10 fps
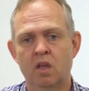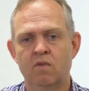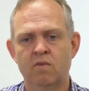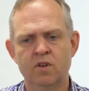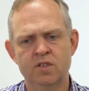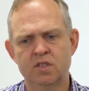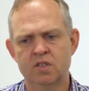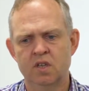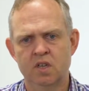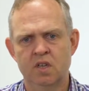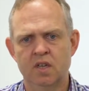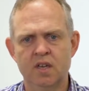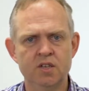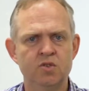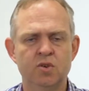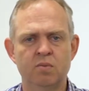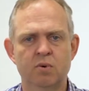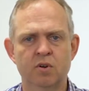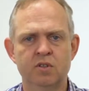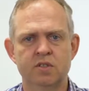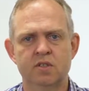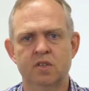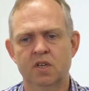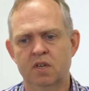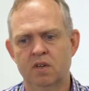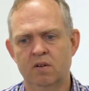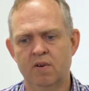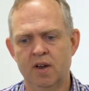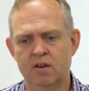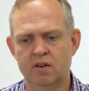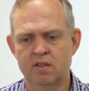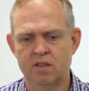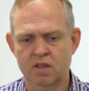versus industry reports around